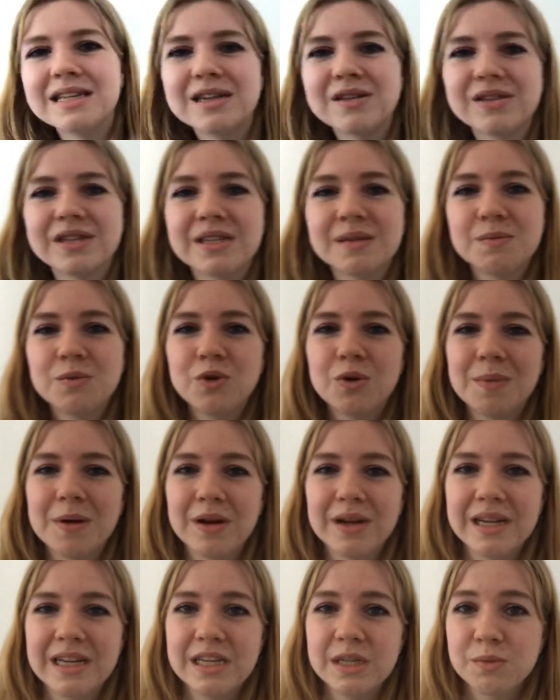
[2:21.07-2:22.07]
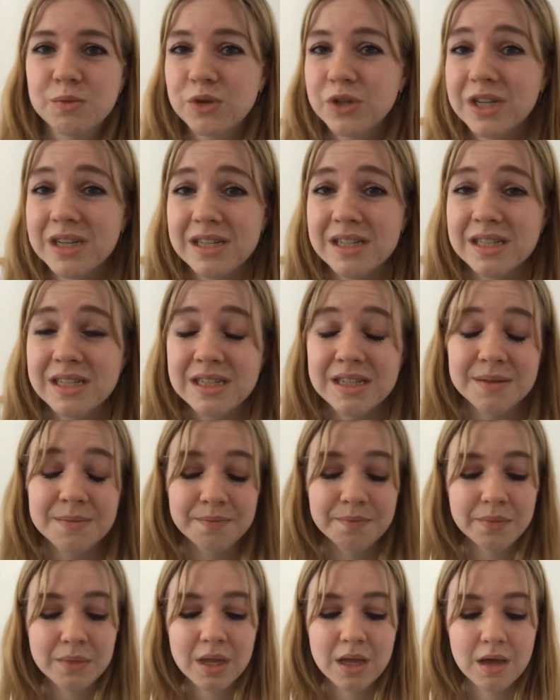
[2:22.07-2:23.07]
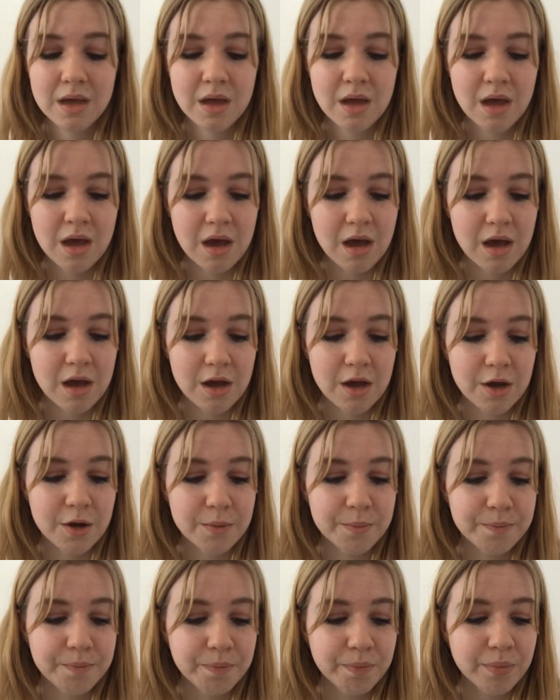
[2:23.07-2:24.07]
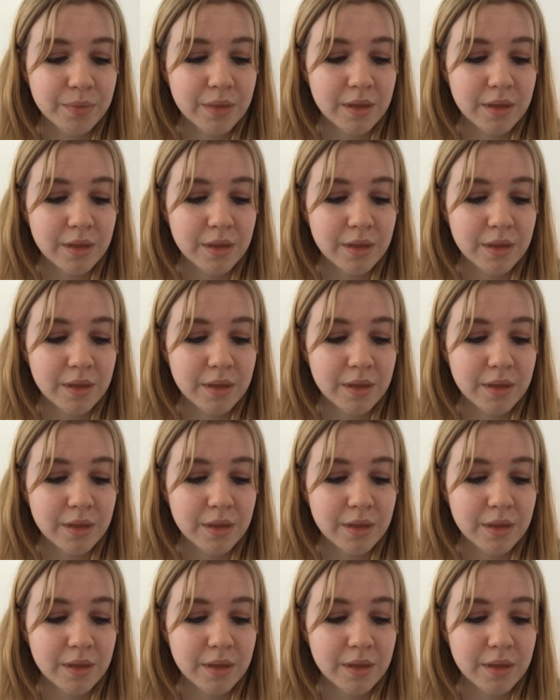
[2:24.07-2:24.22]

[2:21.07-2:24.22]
tells us more about each product. Um,